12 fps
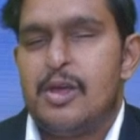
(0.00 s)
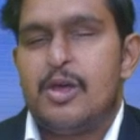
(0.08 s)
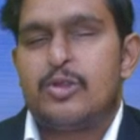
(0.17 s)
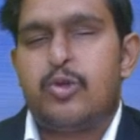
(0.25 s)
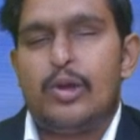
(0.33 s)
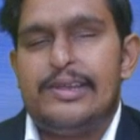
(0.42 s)

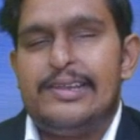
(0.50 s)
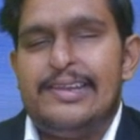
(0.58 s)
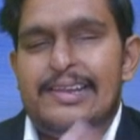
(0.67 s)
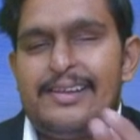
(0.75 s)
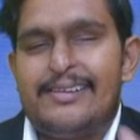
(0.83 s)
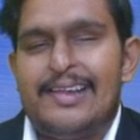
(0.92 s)
So
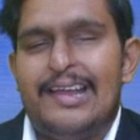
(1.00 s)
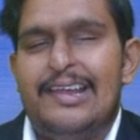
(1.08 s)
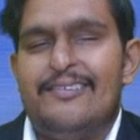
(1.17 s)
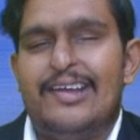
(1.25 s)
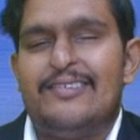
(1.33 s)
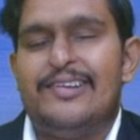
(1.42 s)
initially
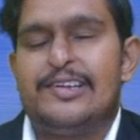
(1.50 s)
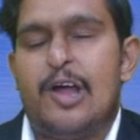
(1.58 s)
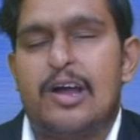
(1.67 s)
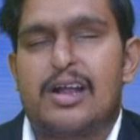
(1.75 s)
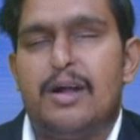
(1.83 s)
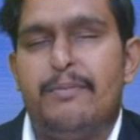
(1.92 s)
when we
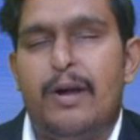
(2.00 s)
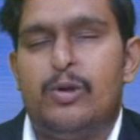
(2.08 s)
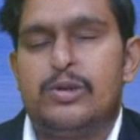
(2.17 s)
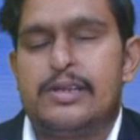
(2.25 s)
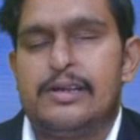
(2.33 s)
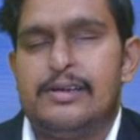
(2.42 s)
talk about